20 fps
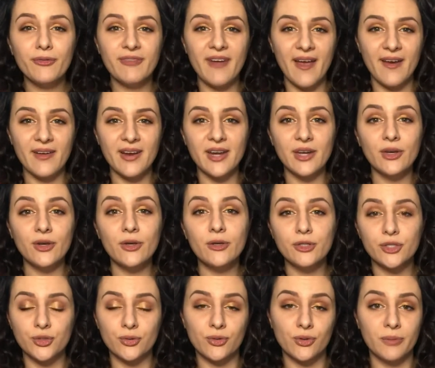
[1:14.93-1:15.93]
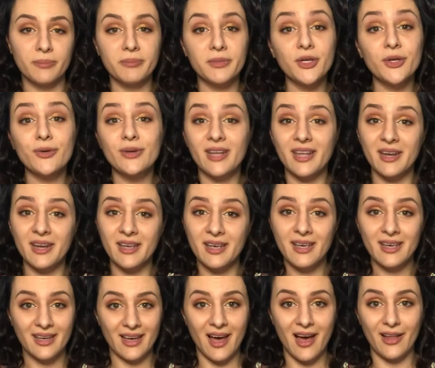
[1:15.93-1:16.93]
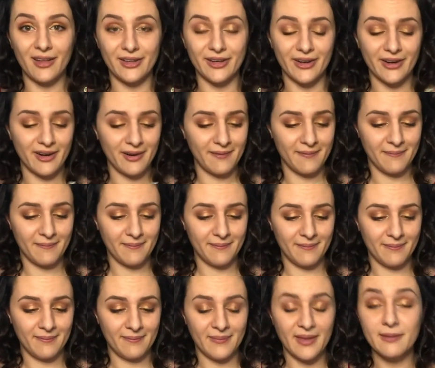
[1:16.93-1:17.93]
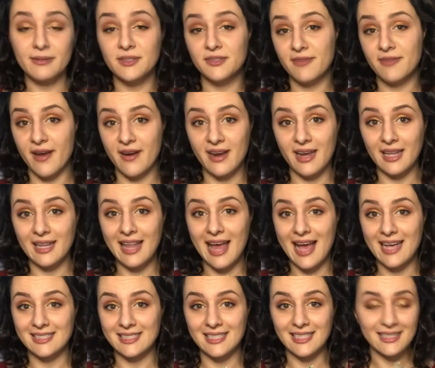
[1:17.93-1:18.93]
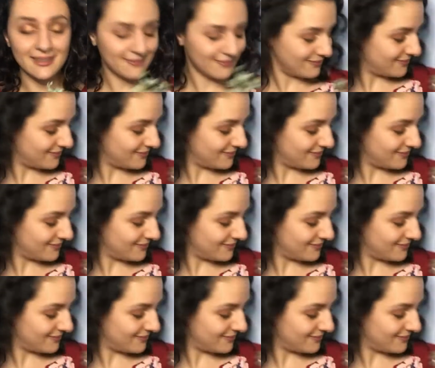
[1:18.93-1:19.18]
very neutral, muted color. It was very classy.